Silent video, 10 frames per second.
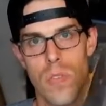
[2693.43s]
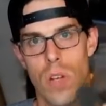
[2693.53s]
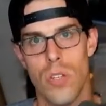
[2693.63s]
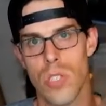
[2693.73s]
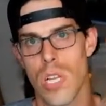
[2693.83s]
so
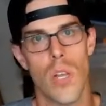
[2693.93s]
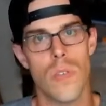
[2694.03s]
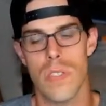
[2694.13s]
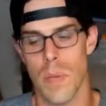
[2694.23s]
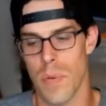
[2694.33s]
it all just
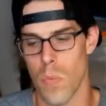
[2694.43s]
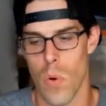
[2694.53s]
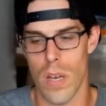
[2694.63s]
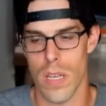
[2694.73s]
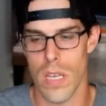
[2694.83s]
closes up in
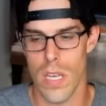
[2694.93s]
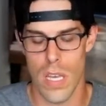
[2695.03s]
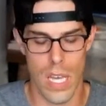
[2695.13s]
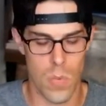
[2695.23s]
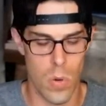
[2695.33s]
one
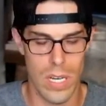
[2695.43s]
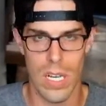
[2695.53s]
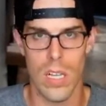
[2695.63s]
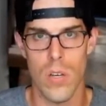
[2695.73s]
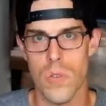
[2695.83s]

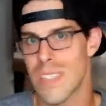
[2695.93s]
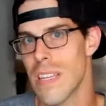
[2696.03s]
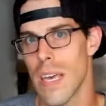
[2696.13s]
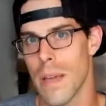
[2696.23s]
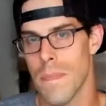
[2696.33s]
enclosed
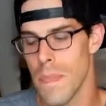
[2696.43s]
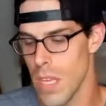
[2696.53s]
thing.